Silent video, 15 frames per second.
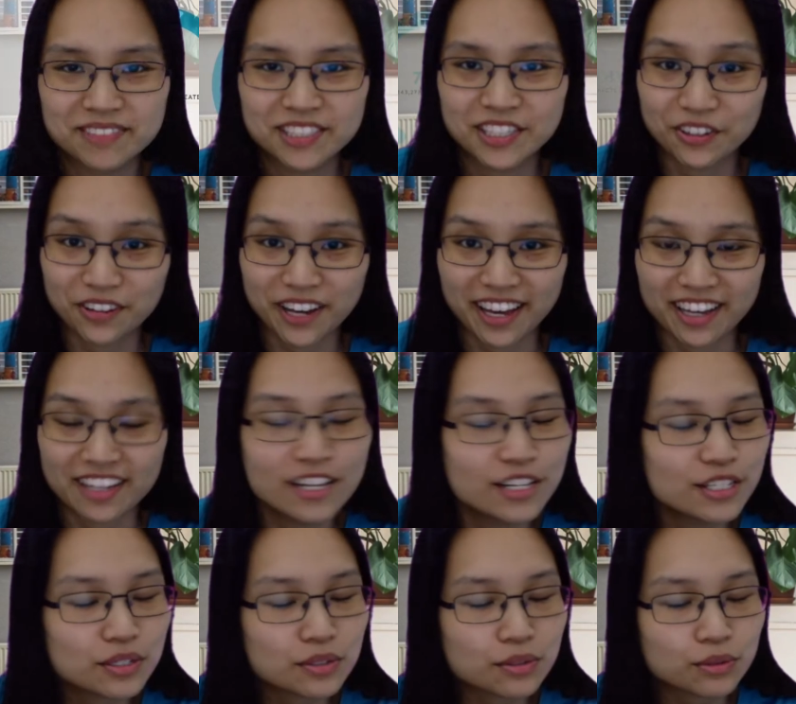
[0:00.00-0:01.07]
Okay,
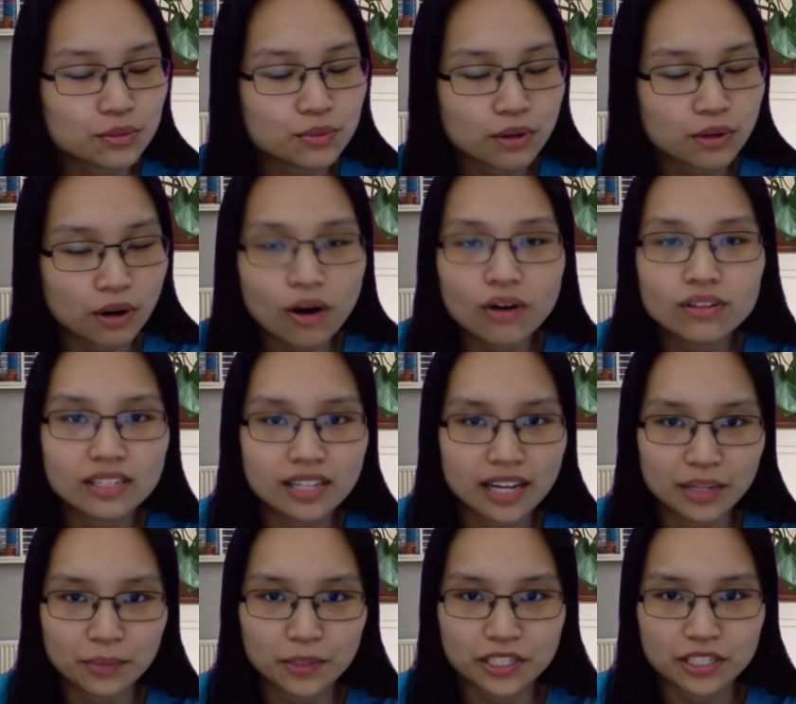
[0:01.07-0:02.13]
so those were all the 9
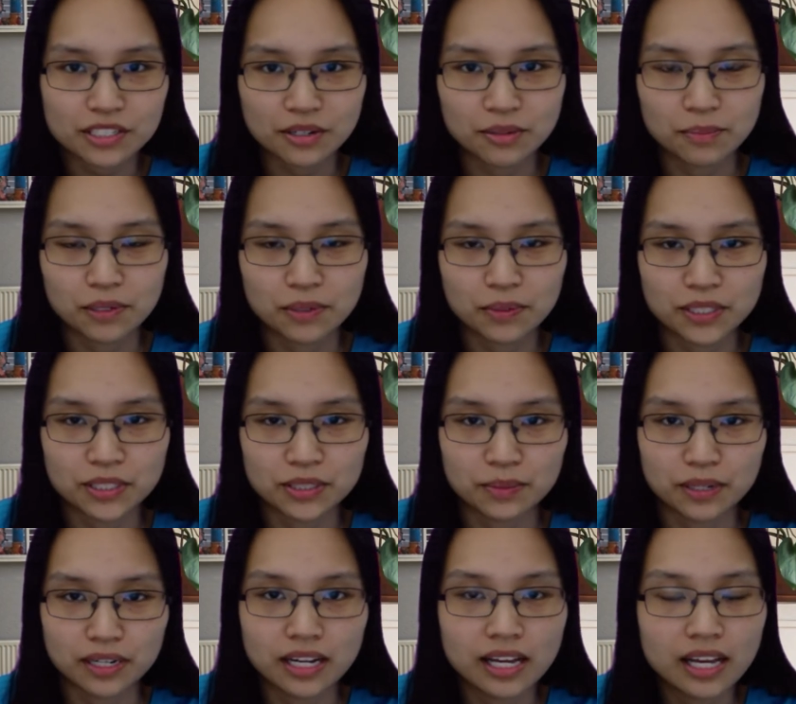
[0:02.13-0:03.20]
widgets on B1G1,
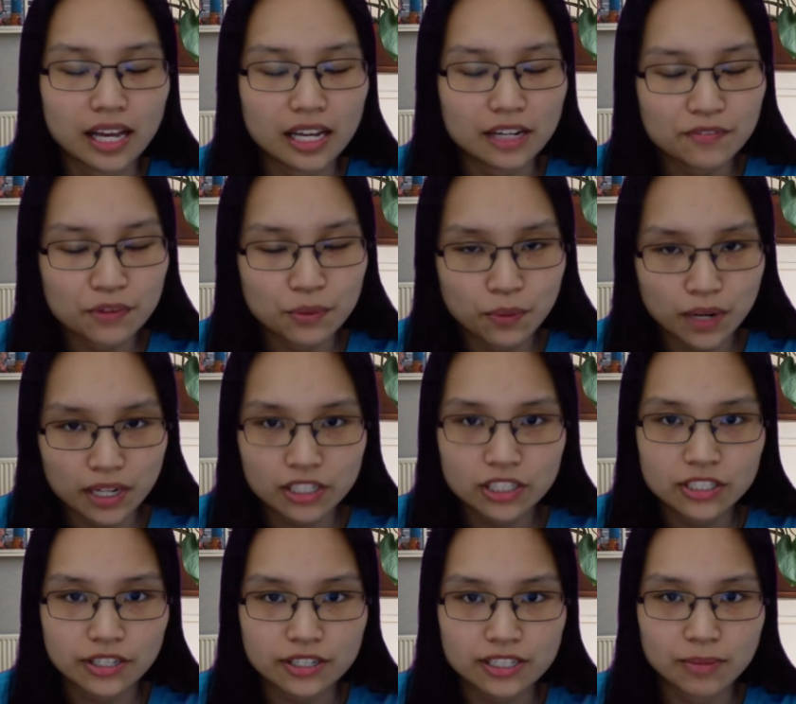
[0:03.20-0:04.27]
and if you want to
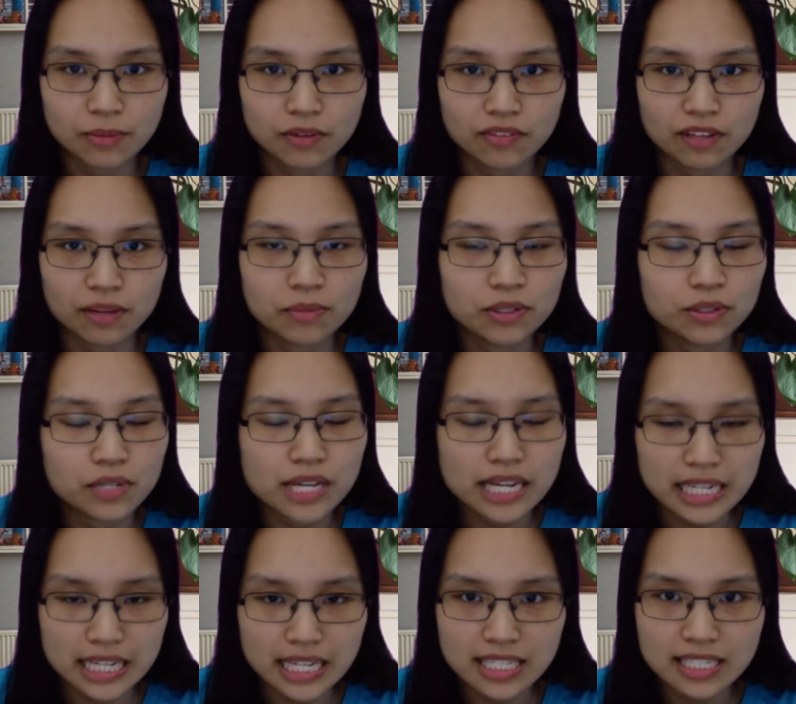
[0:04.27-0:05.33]
share some of them, you can
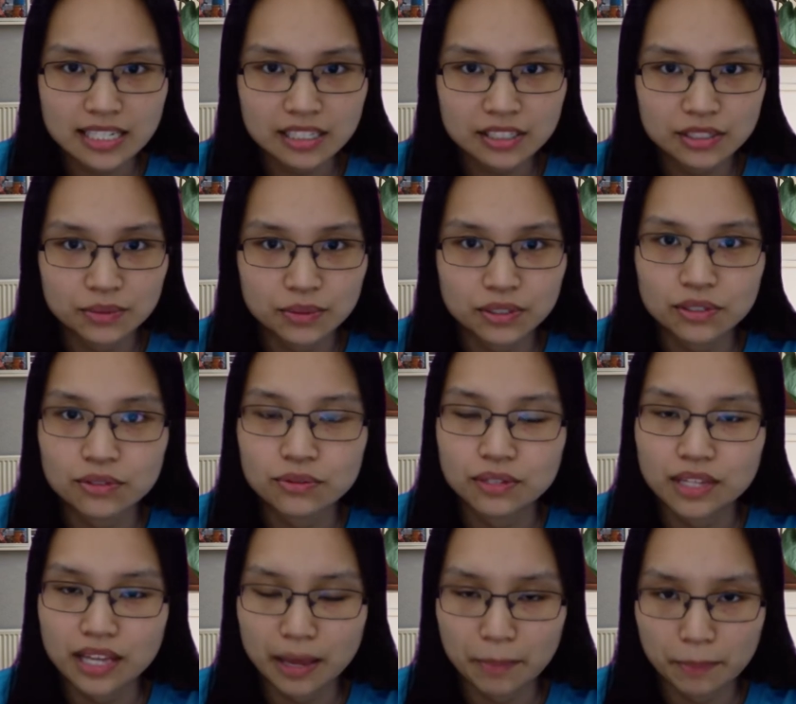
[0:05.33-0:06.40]
easily do it through the
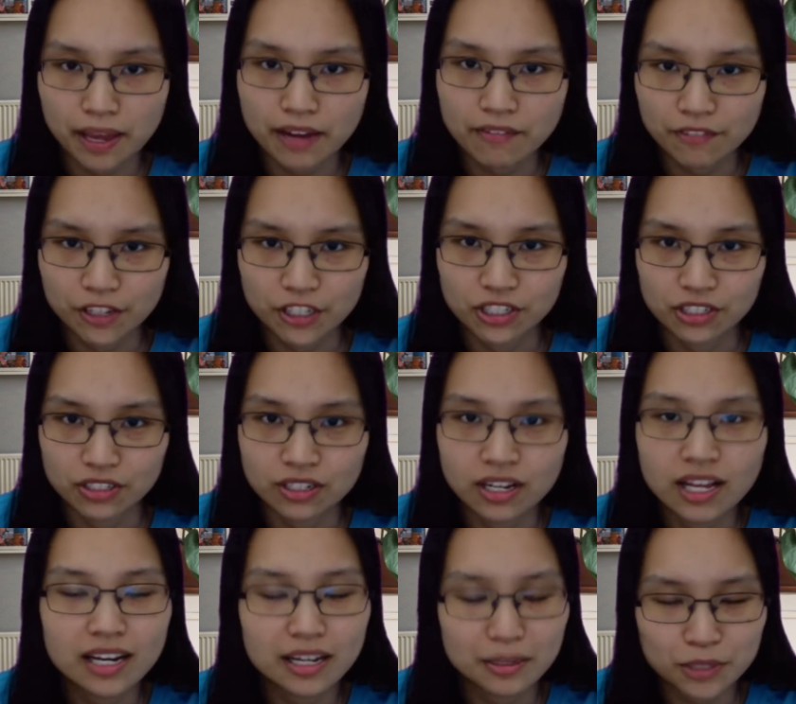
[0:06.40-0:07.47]
Embed feature.
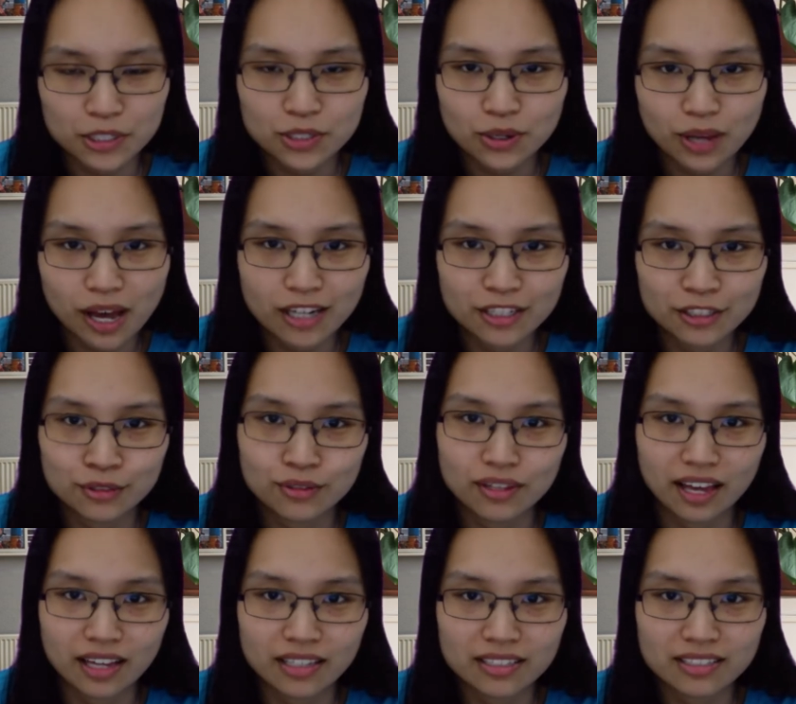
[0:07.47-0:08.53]
Let me show you how to do that.